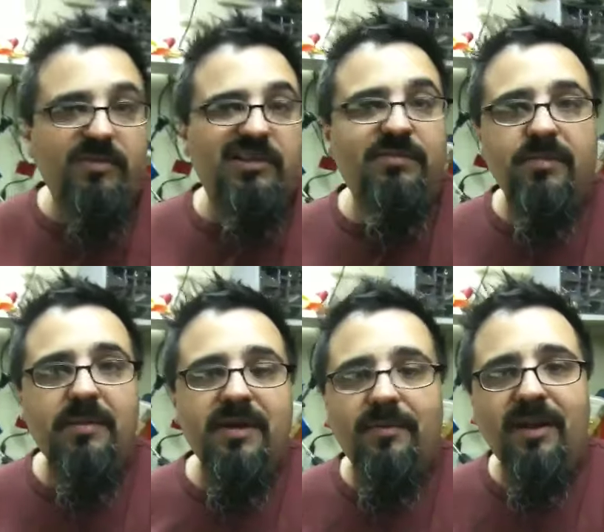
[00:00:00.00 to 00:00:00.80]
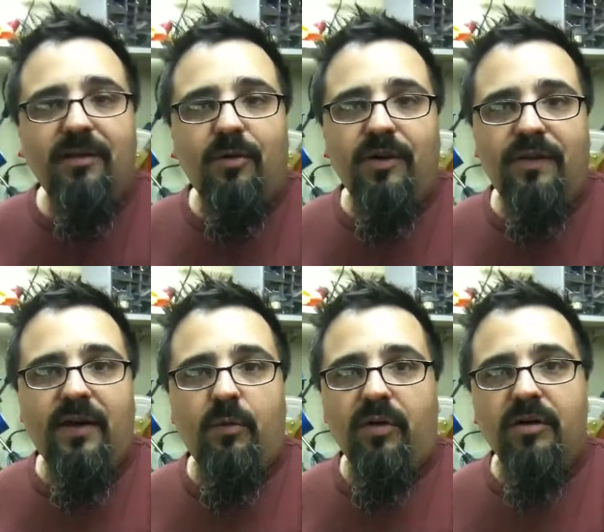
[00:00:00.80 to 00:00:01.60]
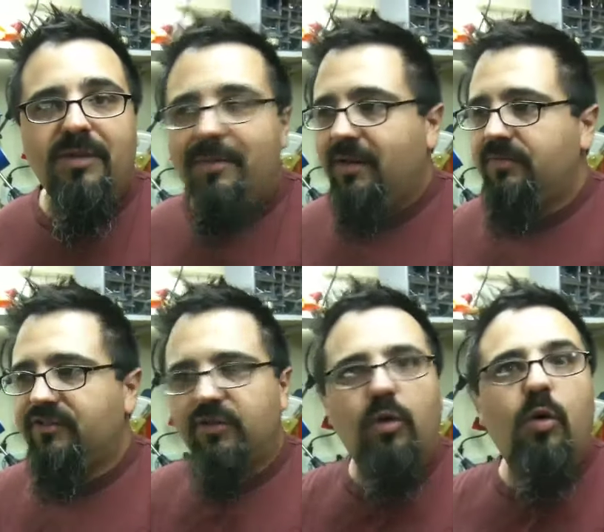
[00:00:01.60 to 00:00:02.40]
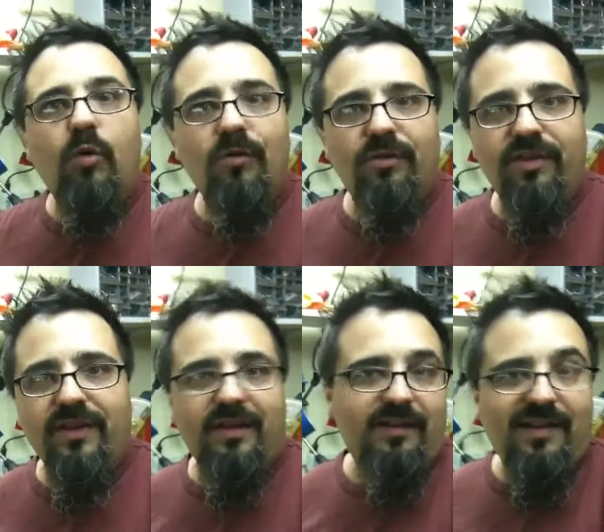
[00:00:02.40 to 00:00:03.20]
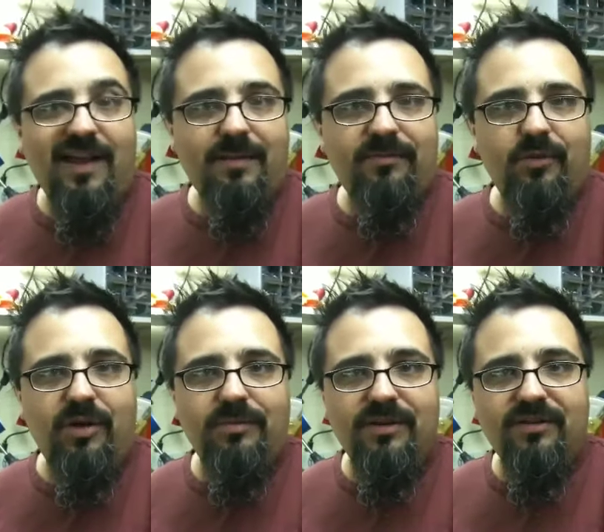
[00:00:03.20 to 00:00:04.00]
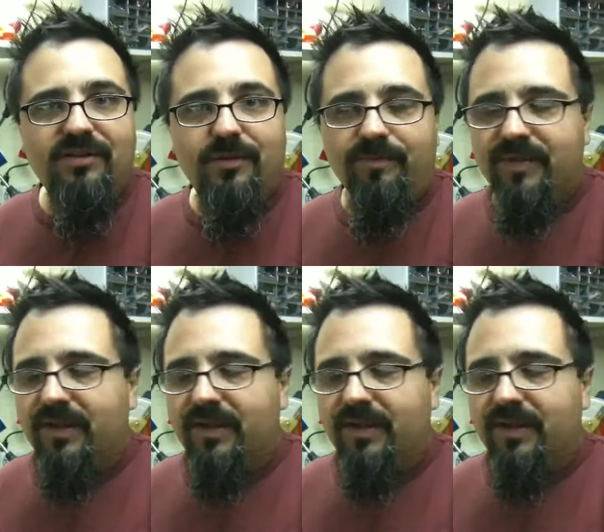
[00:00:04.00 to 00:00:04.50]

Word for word: I mean, maybe I'm not alone on that one, or maybe I'm just overthinking. That happens quite a bit too.